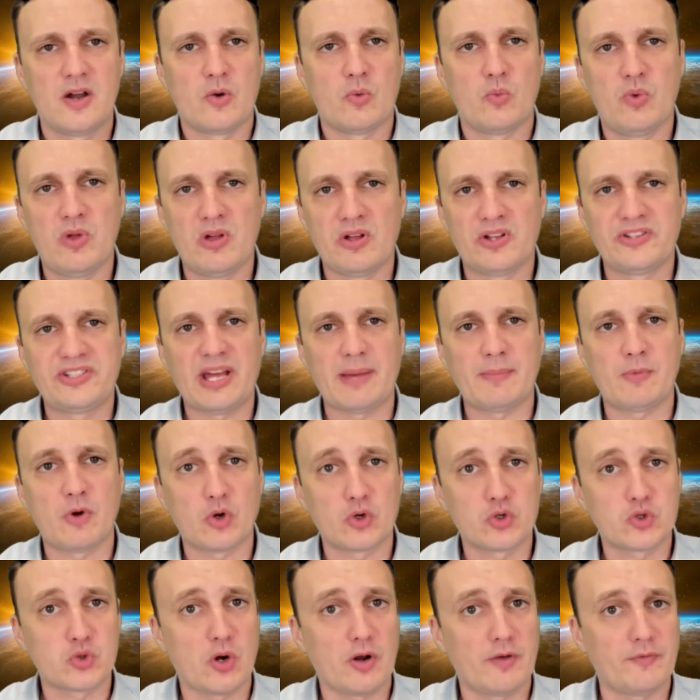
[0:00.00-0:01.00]
real-time
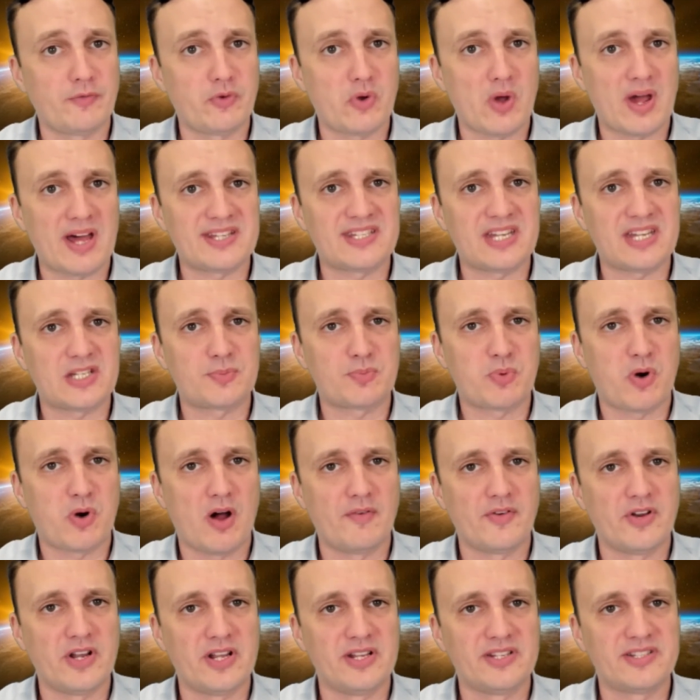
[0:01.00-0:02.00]
control of your assets,
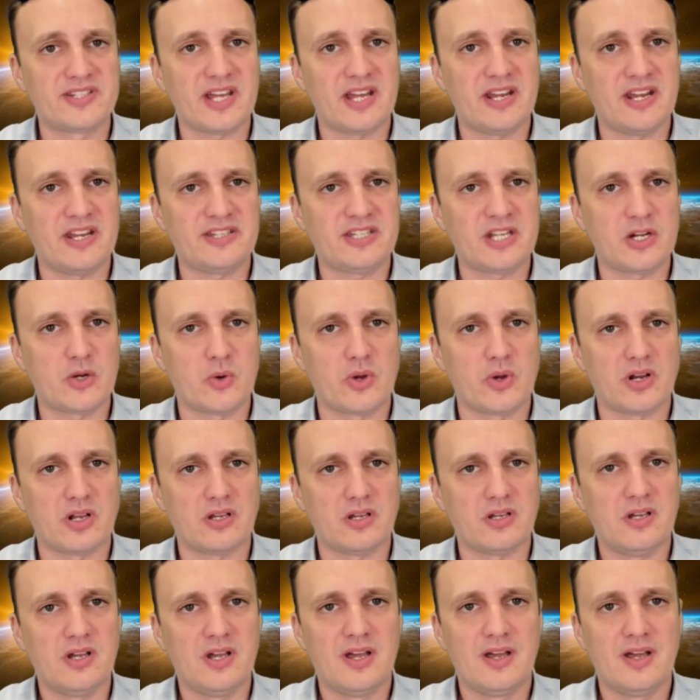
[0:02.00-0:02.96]
provenance, and integrity.